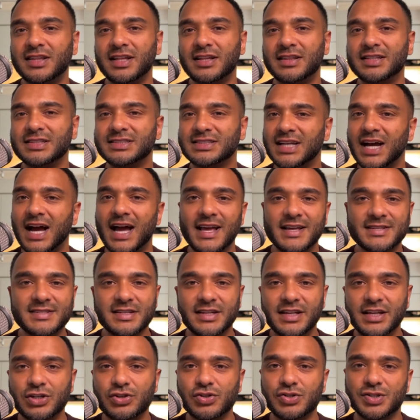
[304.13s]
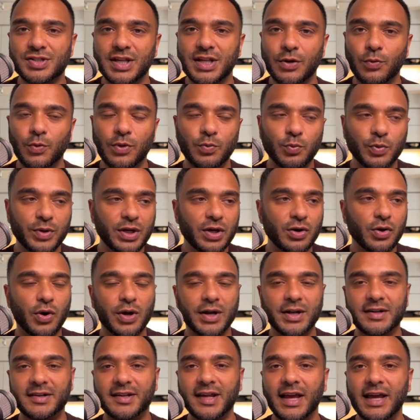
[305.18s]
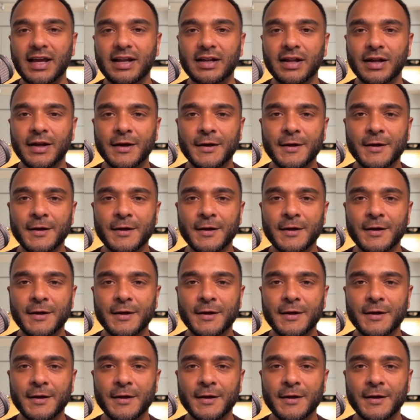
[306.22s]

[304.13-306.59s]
this guy isn't interesting. When we go on a date,